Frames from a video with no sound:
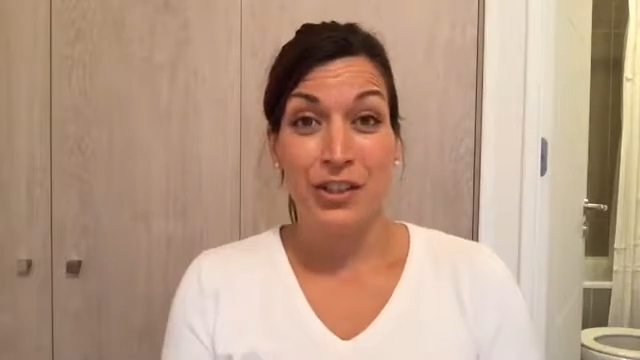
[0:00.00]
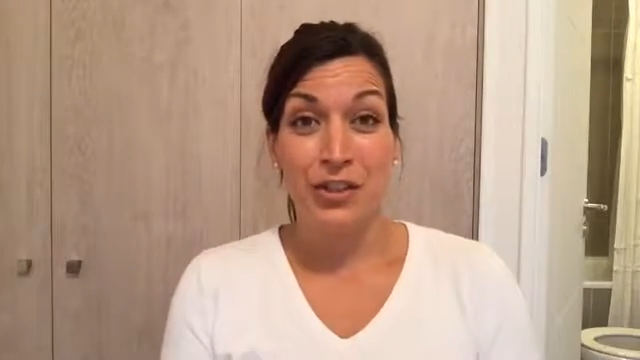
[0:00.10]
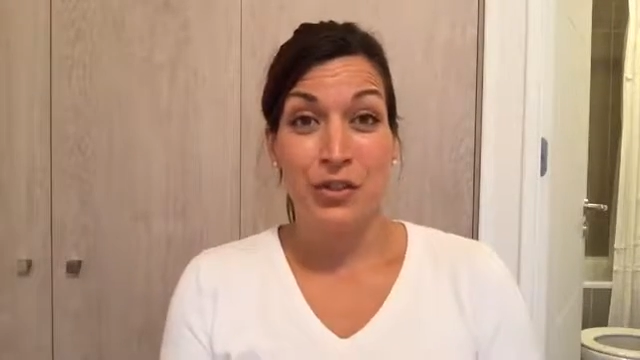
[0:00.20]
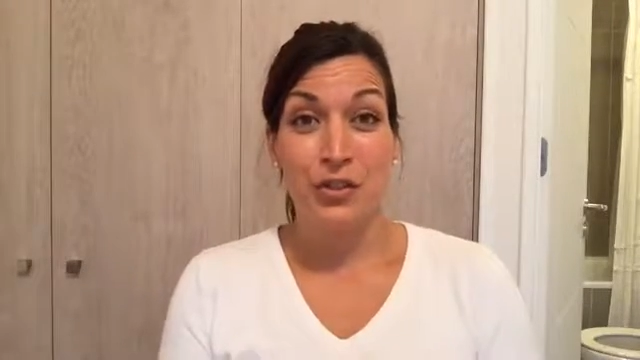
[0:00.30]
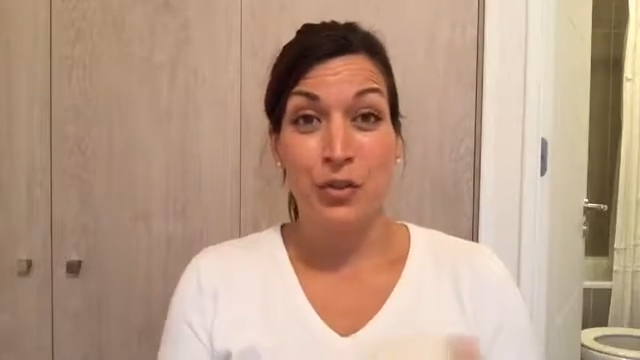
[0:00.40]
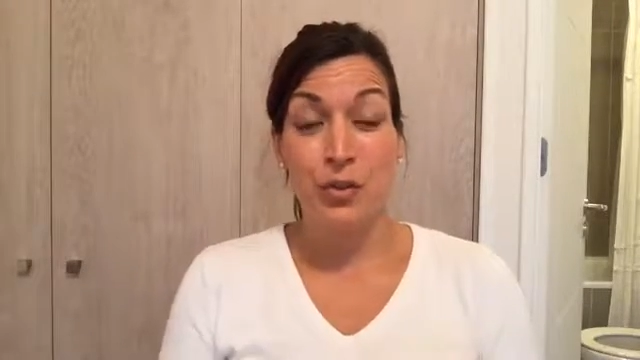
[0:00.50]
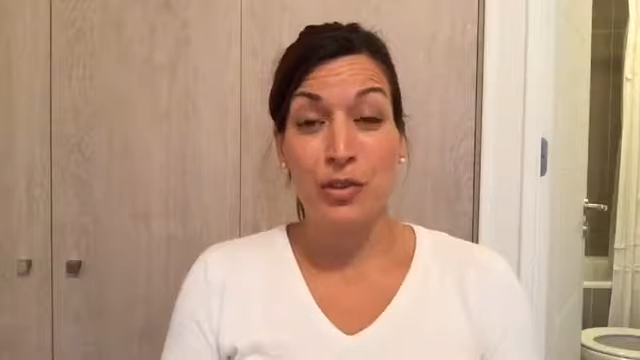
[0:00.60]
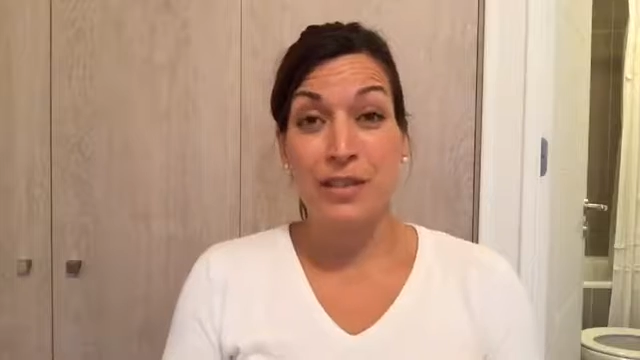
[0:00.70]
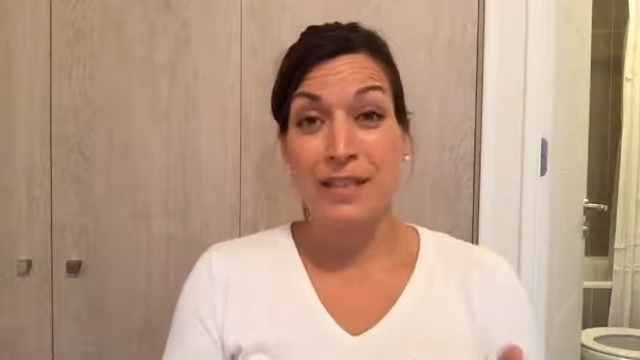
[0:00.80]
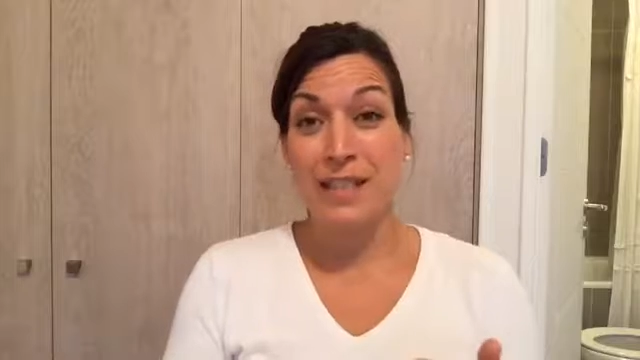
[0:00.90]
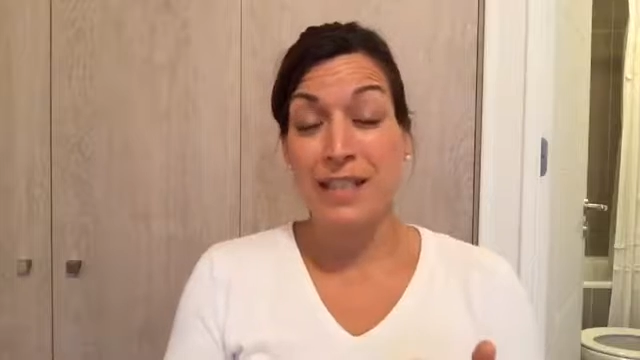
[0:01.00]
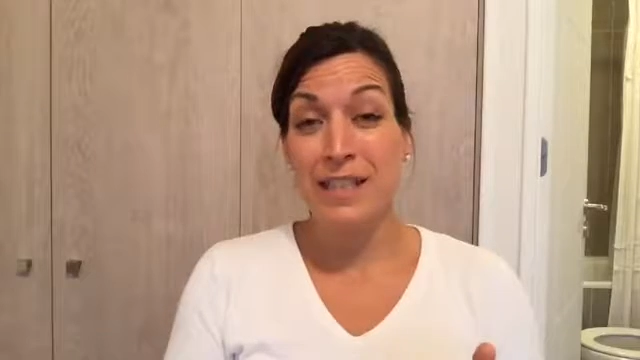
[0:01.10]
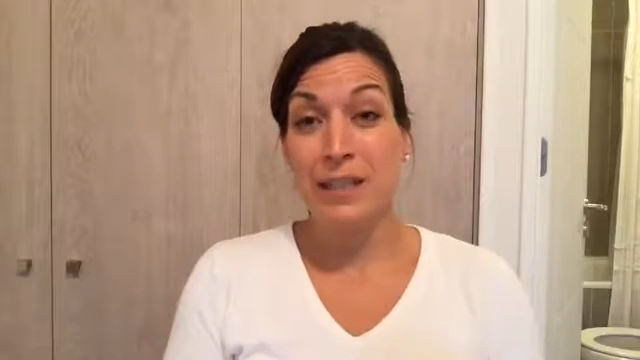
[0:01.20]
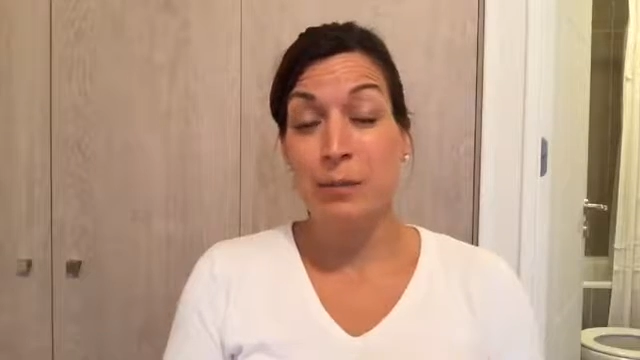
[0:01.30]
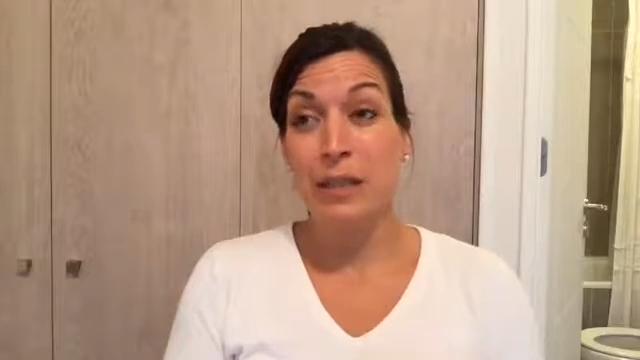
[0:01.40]
So you see,
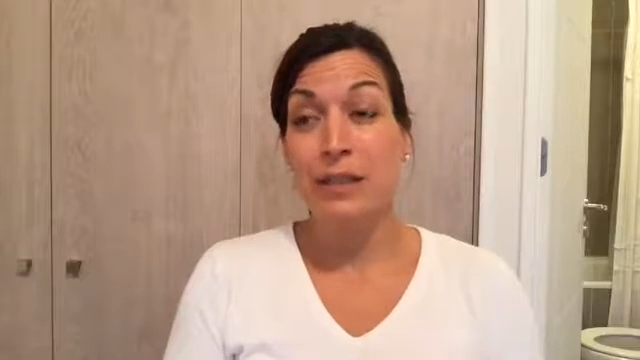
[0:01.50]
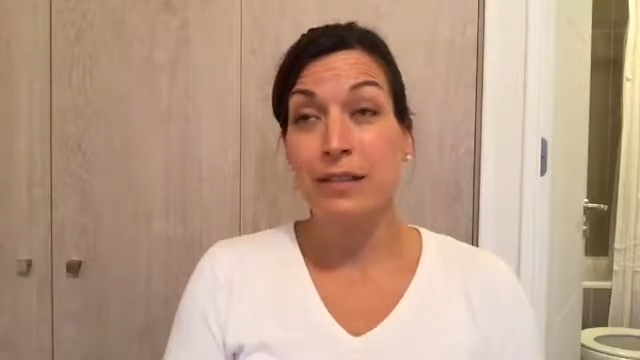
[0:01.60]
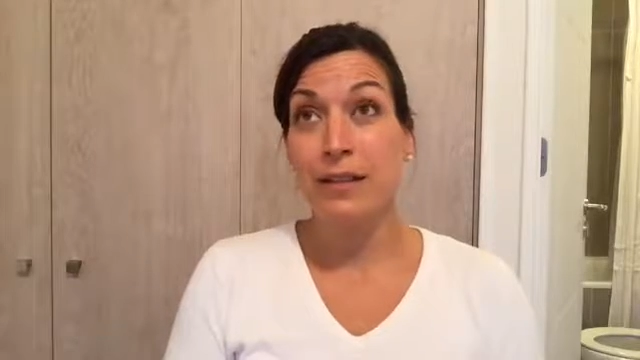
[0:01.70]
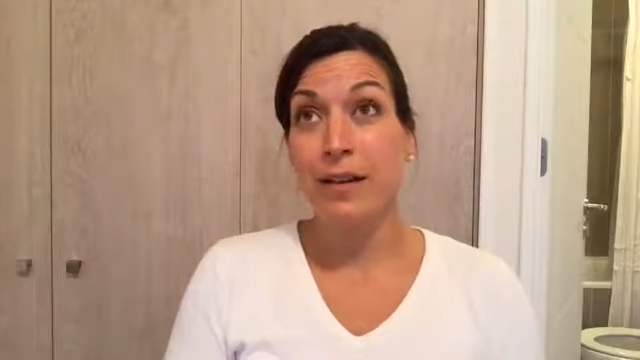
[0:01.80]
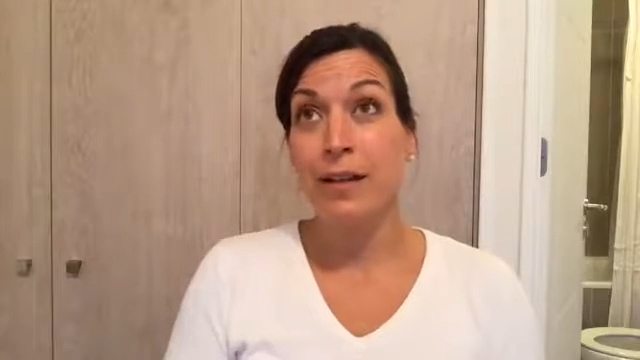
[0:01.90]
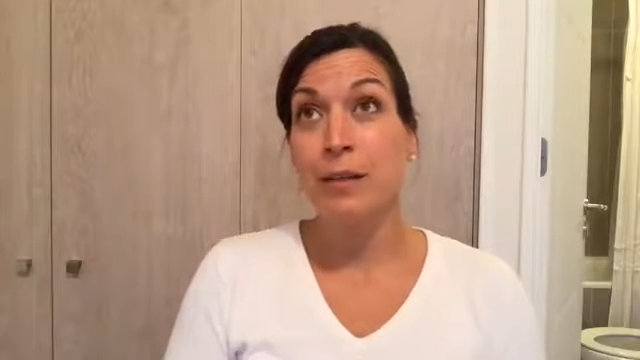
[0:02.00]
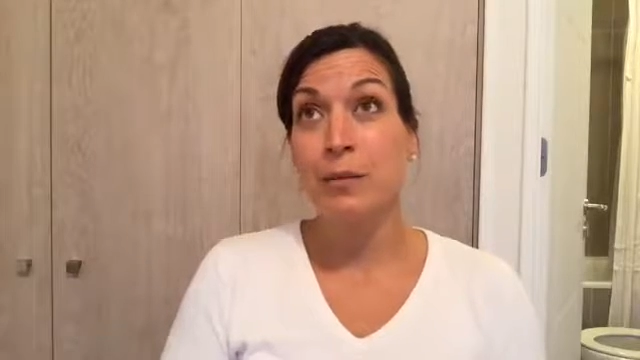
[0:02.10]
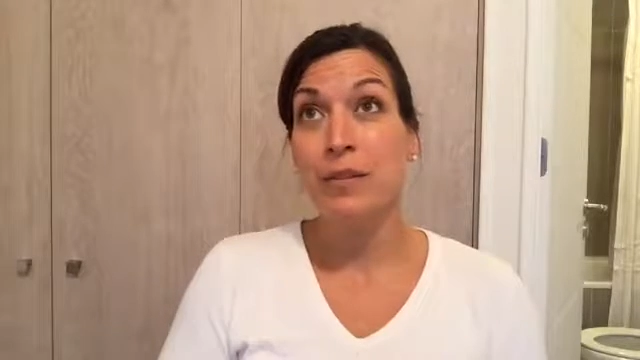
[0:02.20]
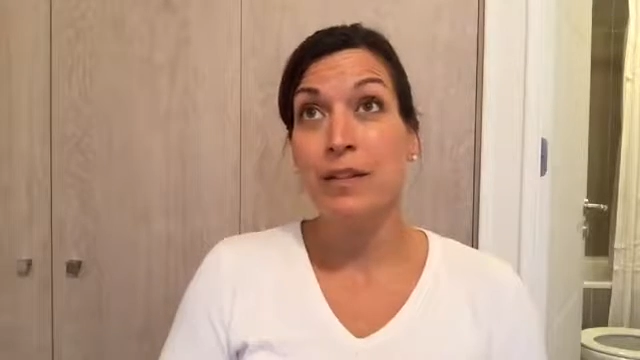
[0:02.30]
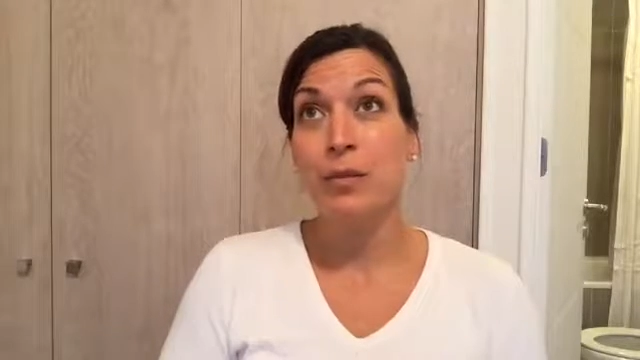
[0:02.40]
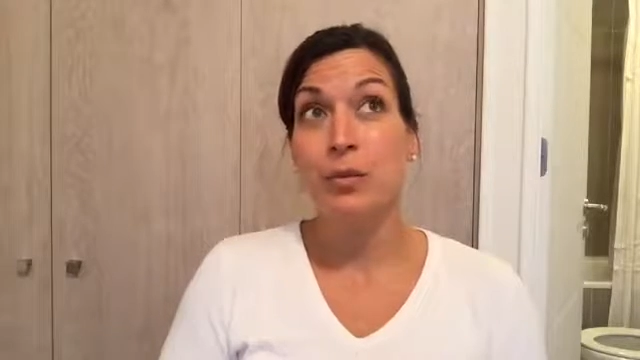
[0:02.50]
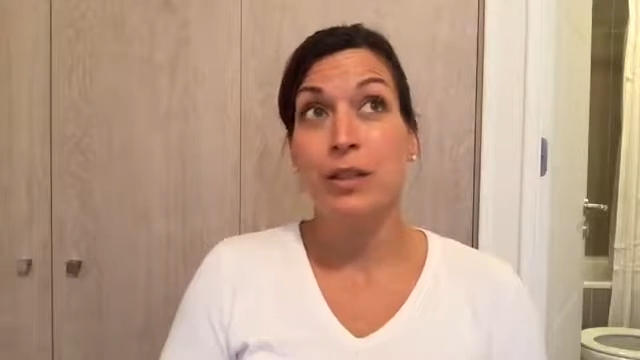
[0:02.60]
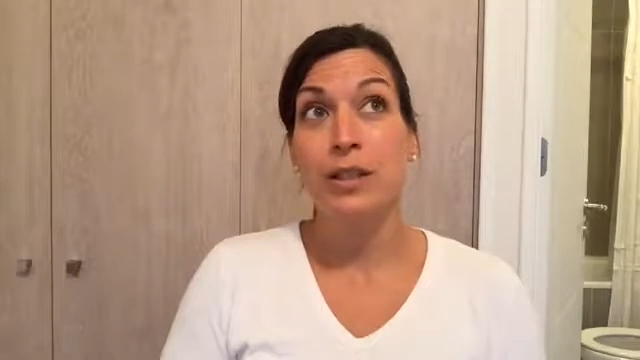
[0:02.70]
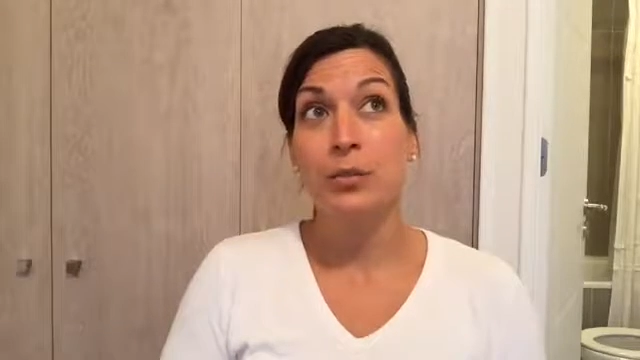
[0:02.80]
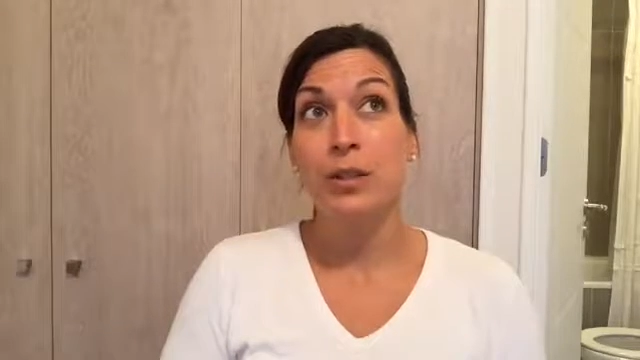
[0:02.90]
like many times, like
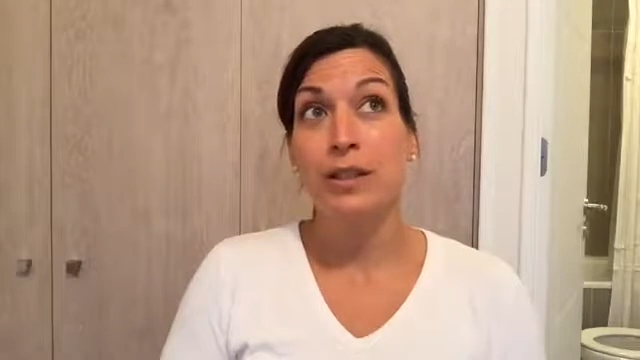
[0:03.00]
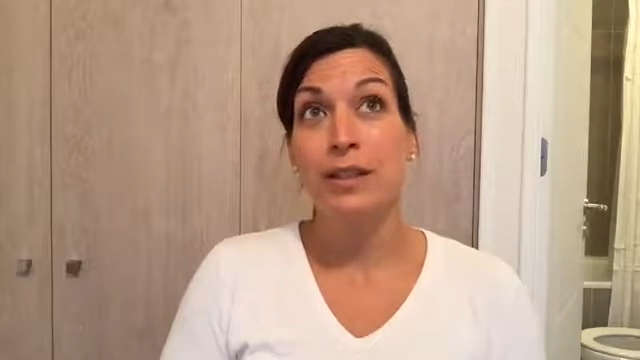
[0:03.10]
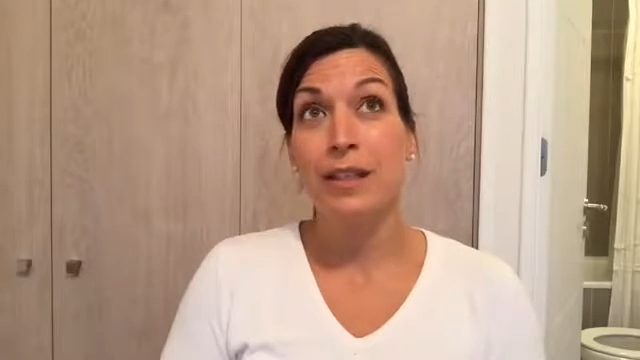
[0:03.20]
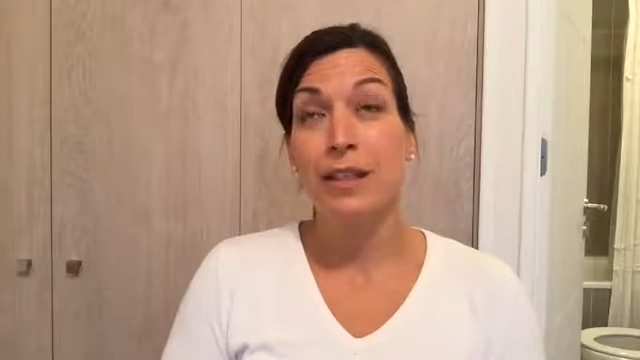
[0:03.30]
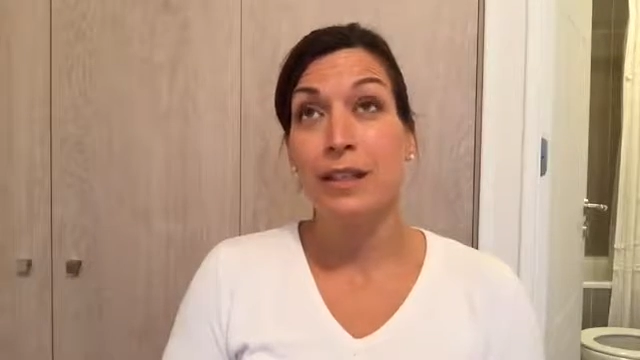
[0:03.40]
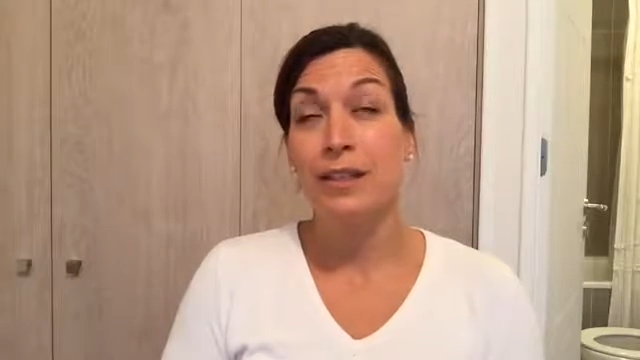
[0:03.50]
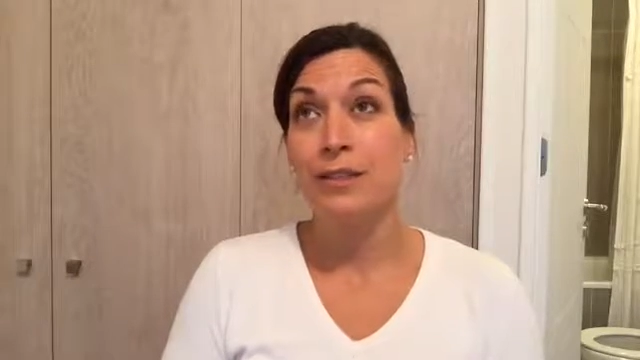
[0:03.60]
we think,